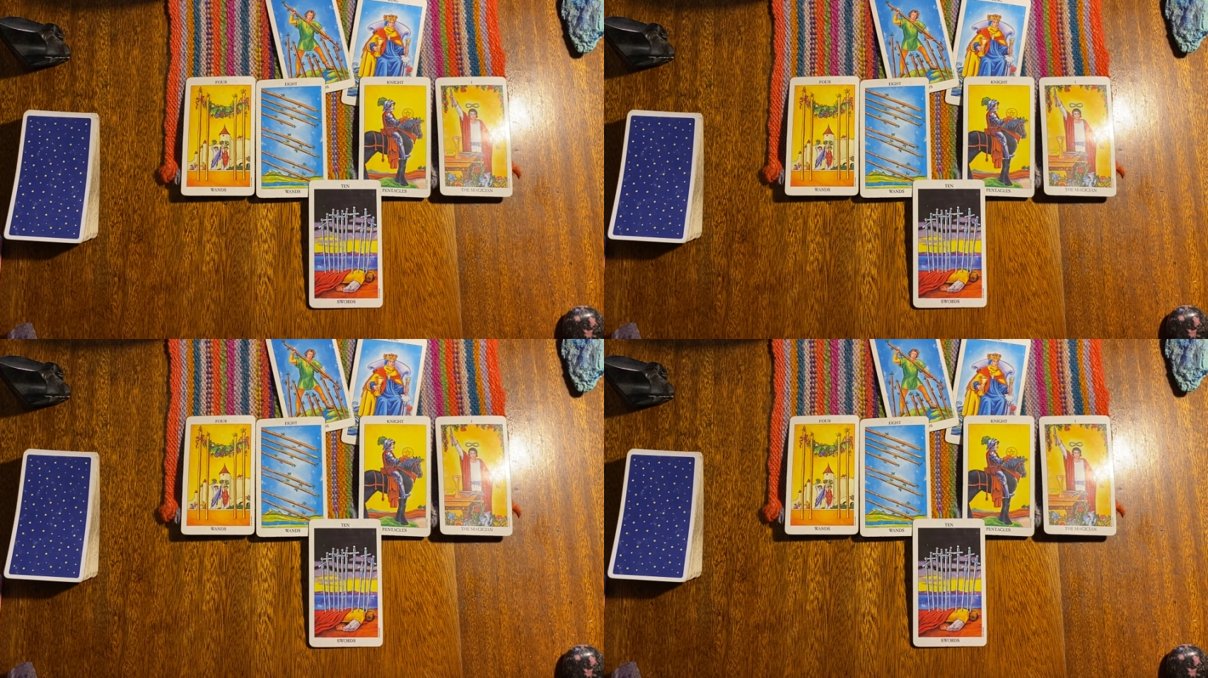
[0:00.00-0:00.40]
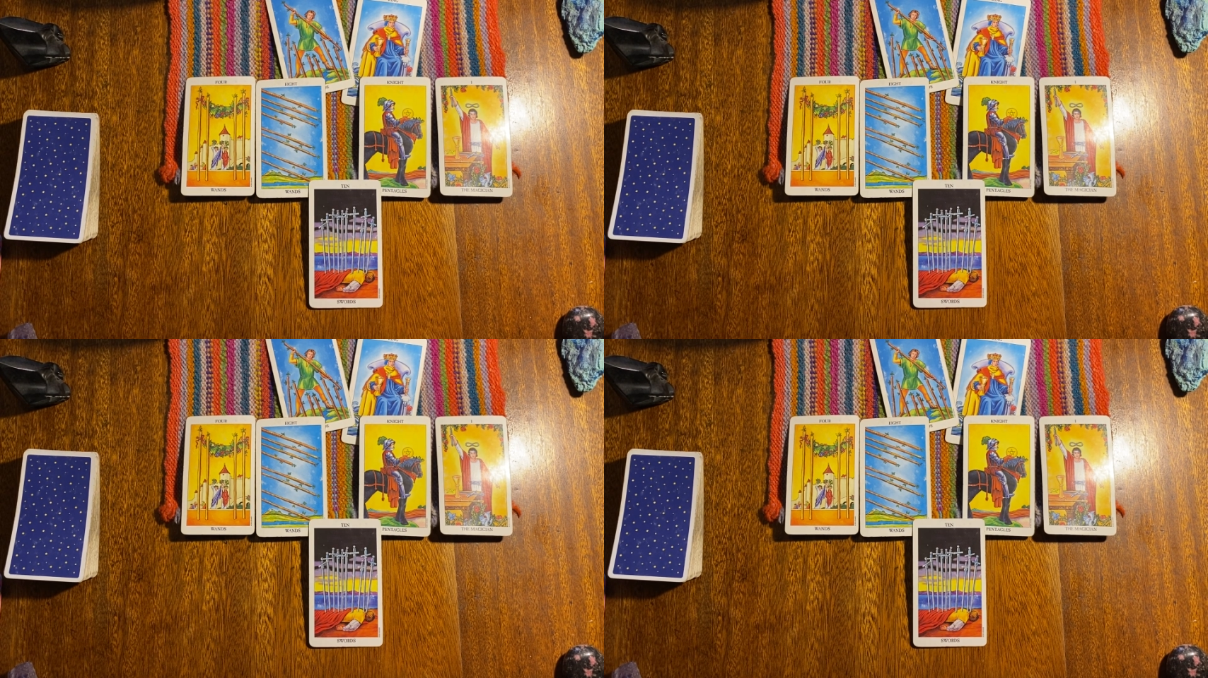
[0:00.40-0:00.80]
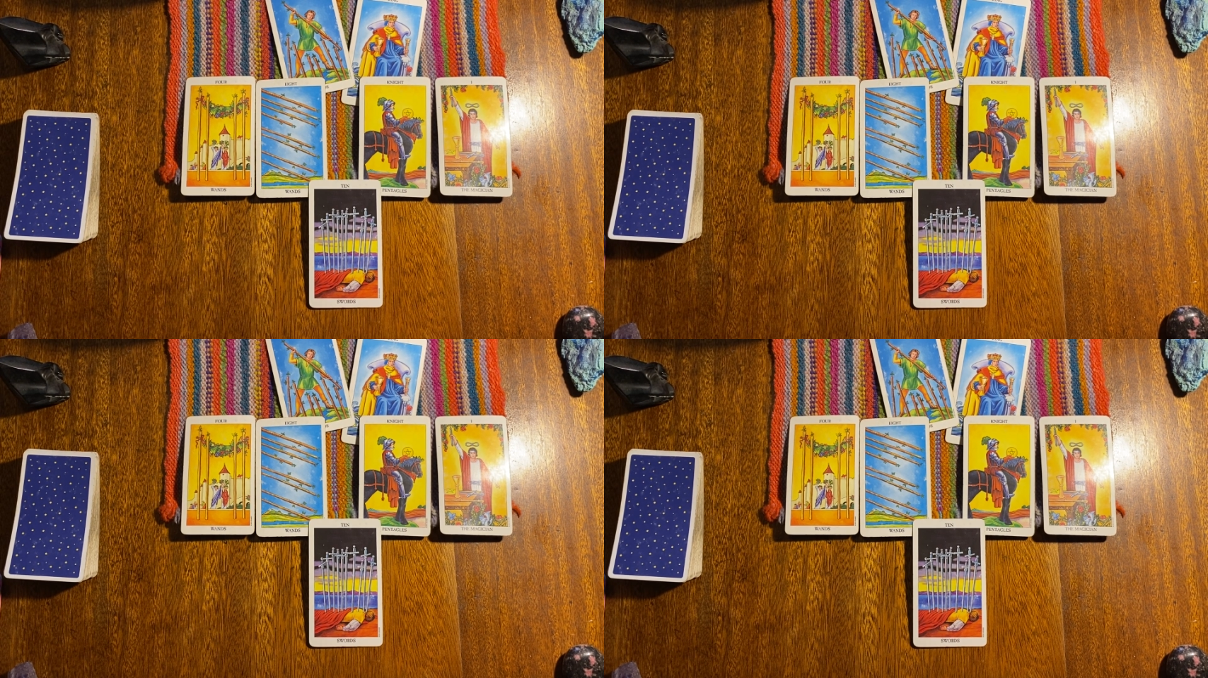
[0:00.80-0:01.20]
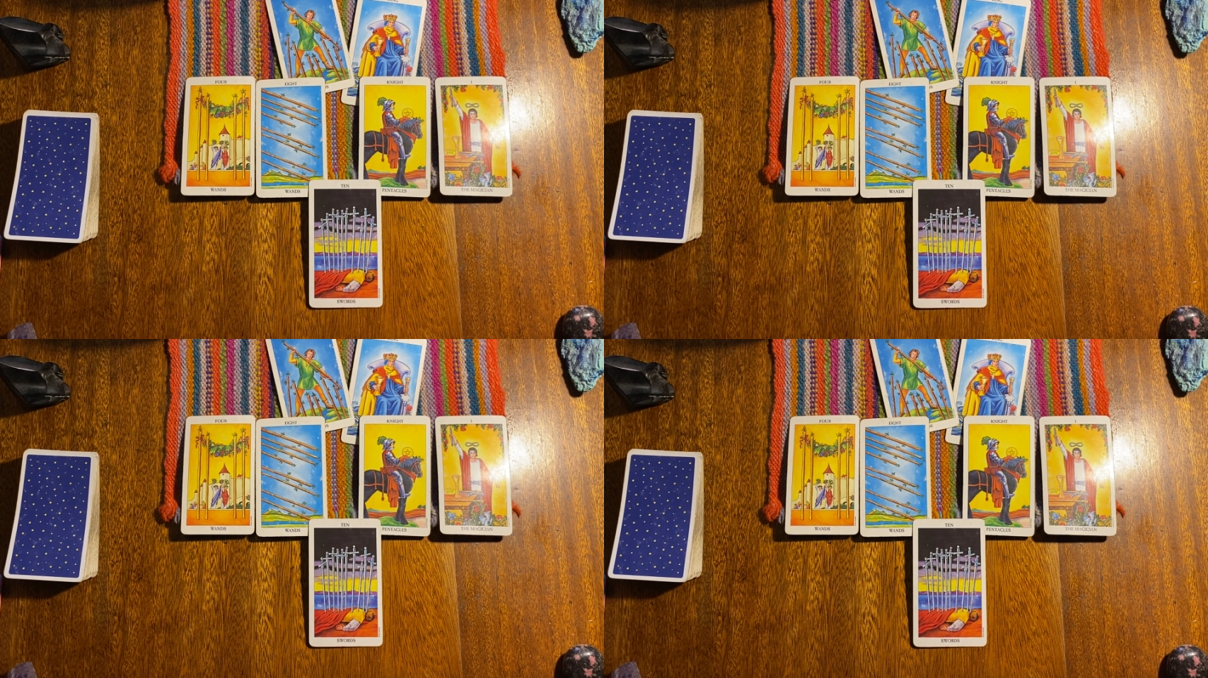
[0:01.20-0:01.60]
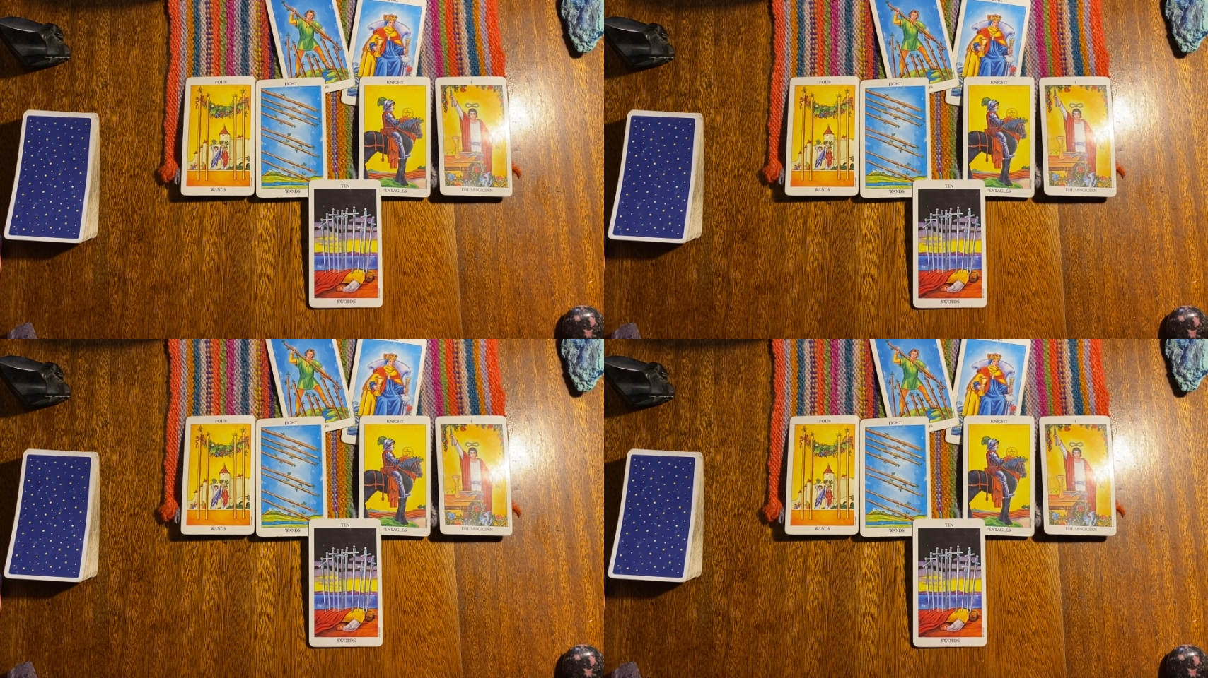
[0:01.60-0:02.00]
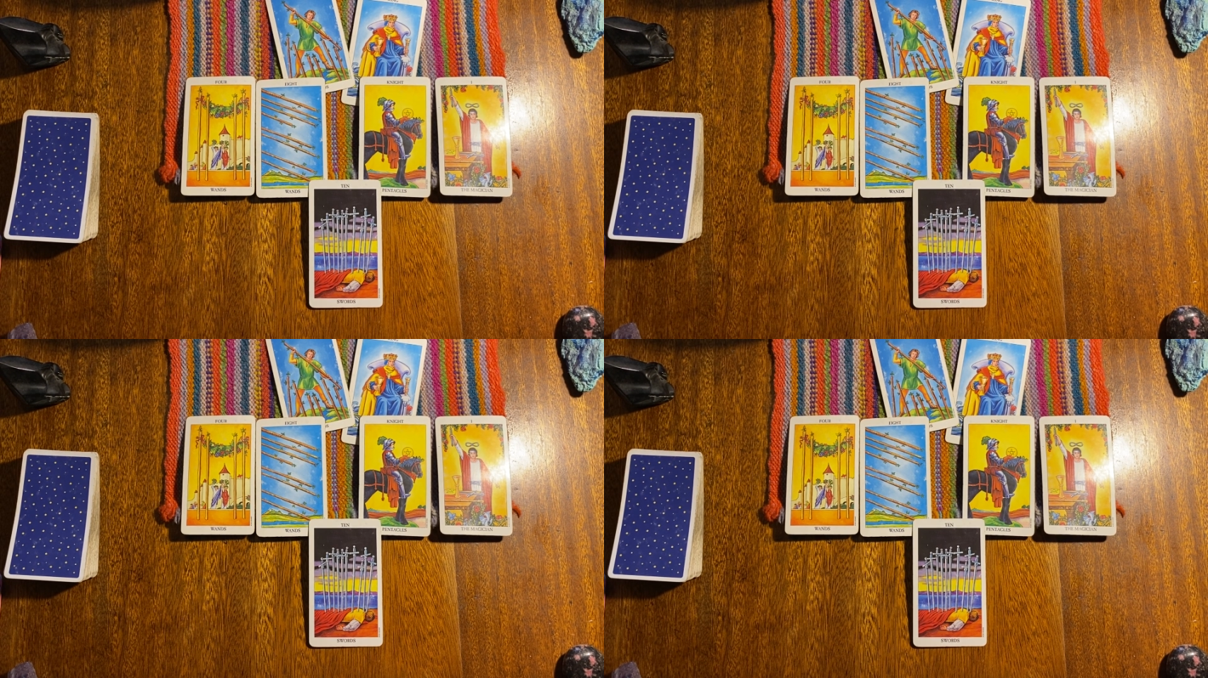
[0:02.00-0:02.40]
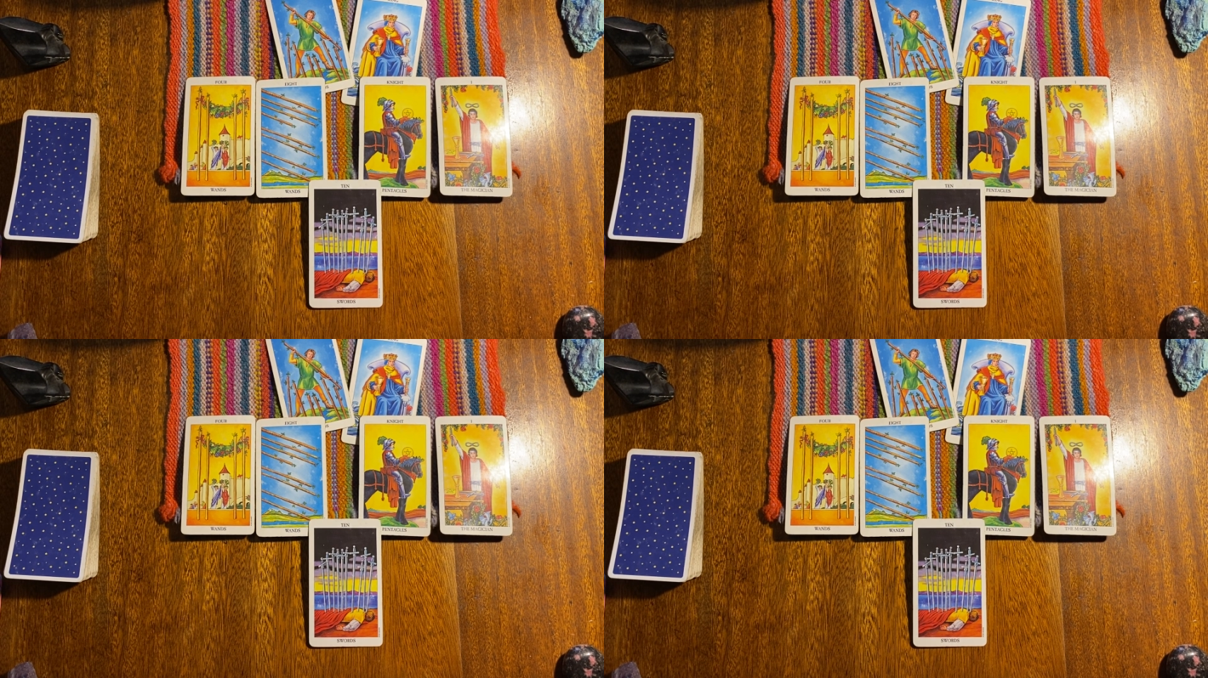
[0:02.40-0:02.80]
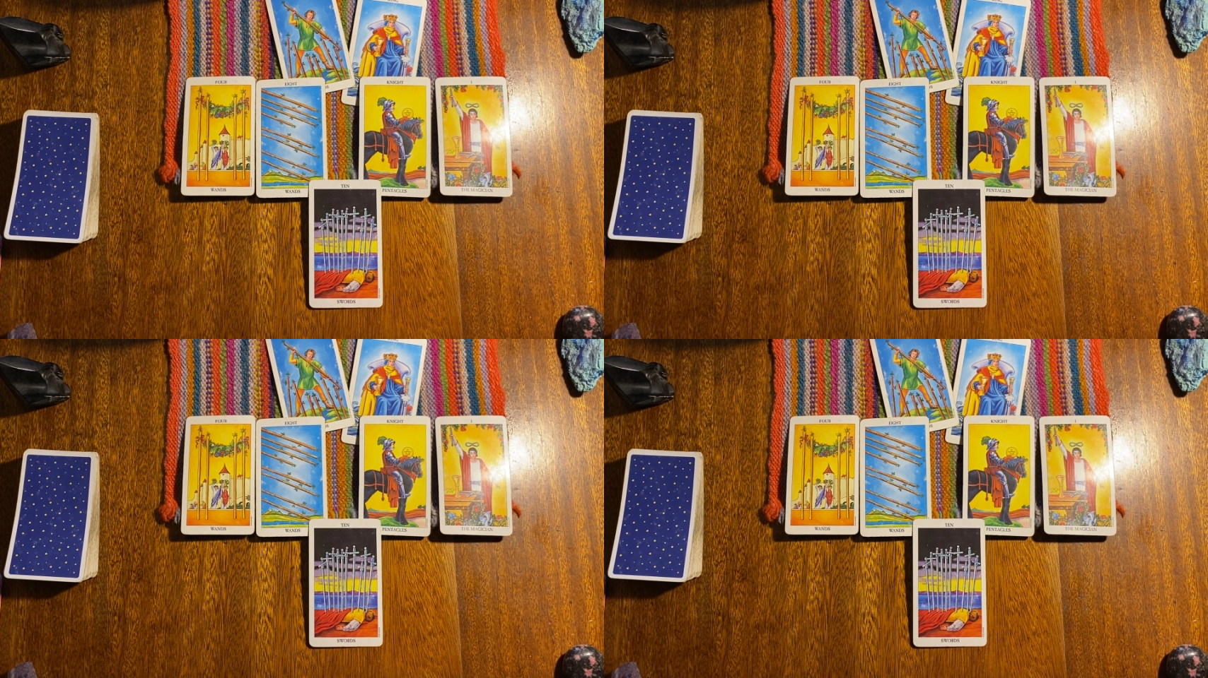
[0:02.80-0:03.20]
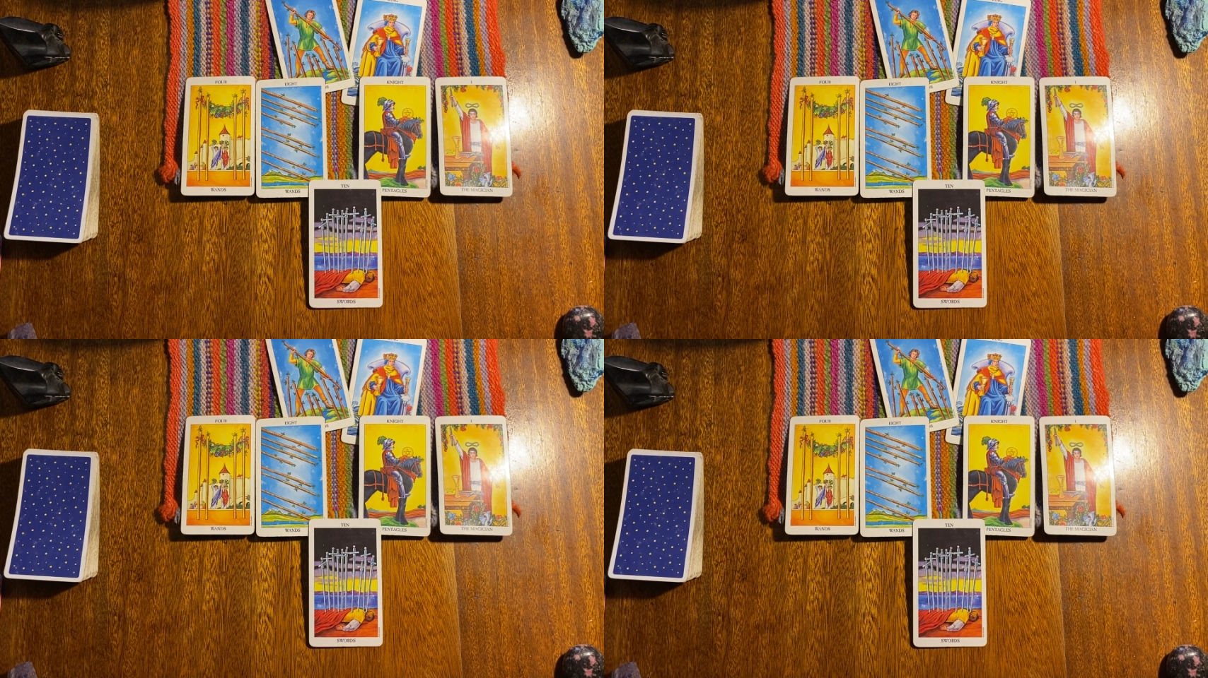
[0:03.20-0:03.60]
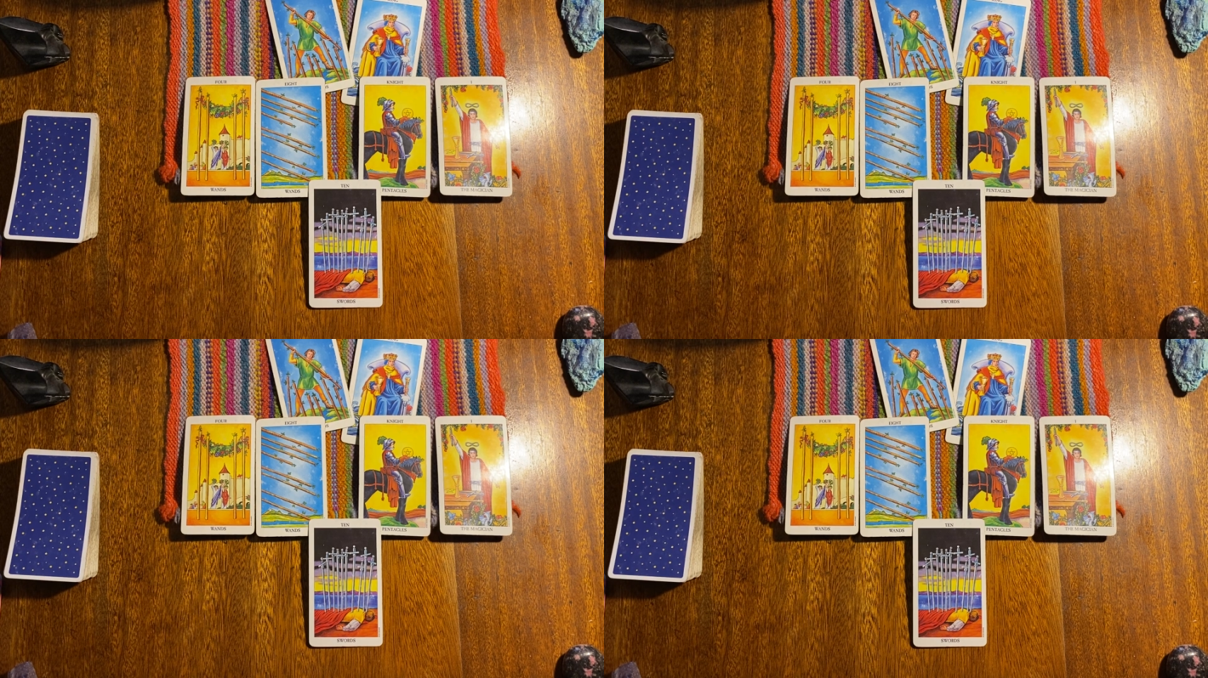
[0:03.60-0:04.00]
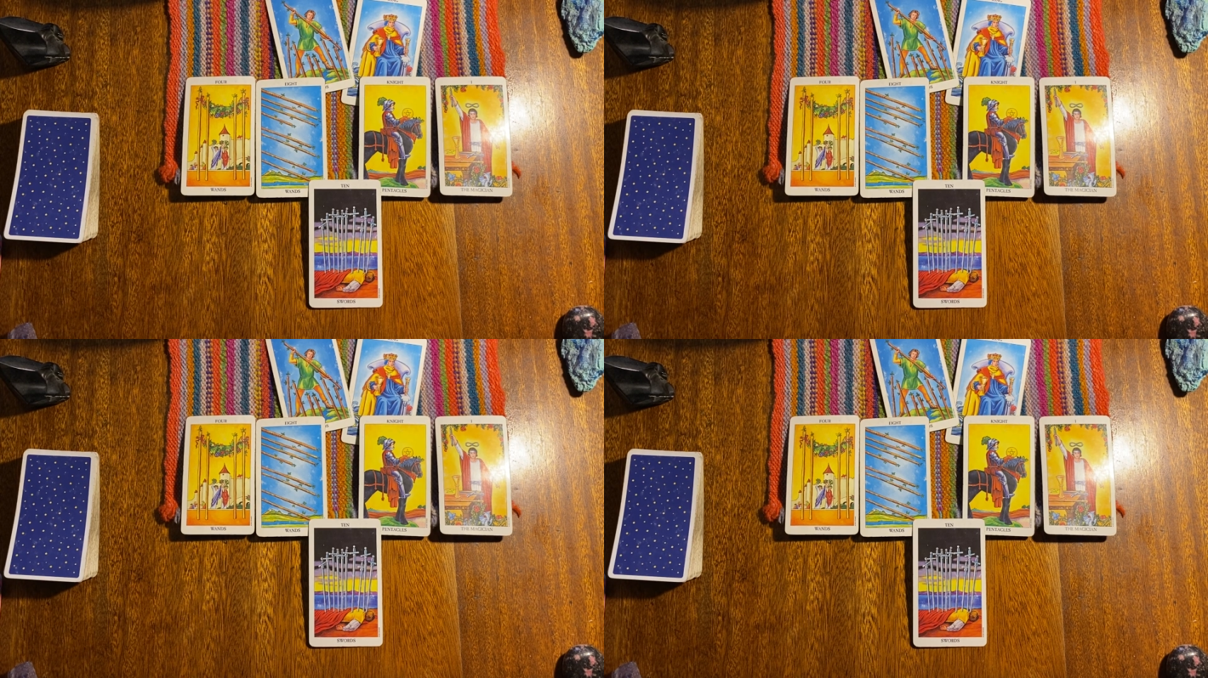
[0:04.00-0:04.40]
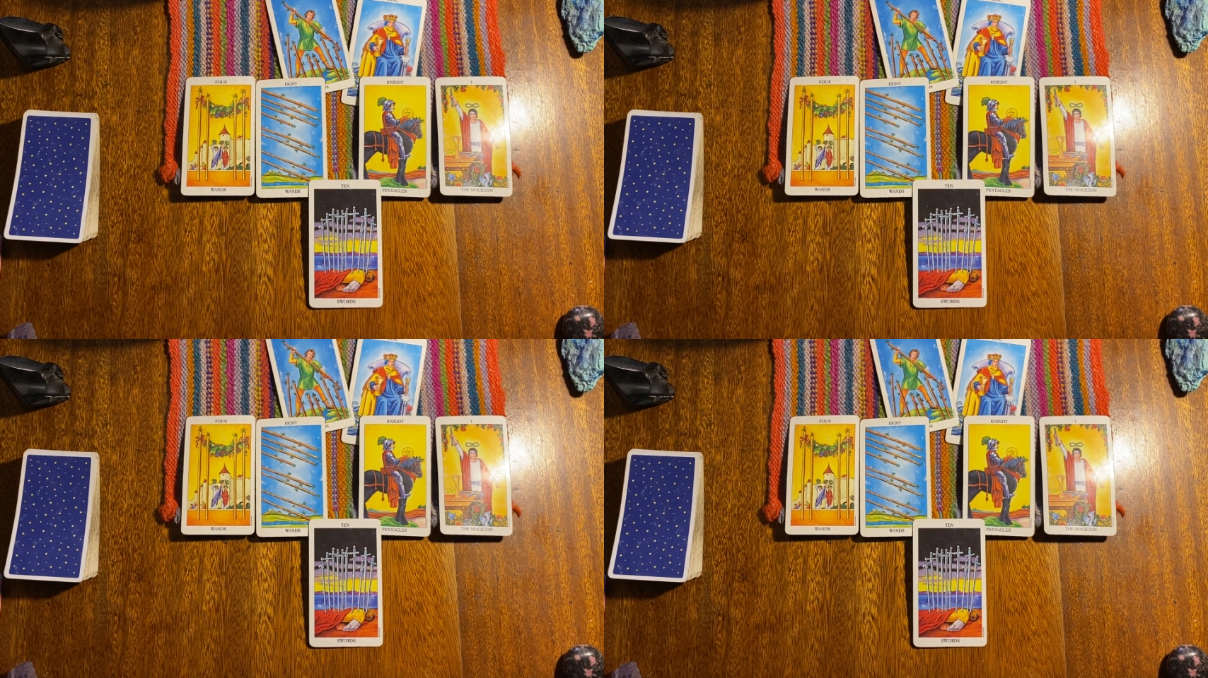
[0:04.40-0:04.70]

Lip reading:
[unreadable: no face in view]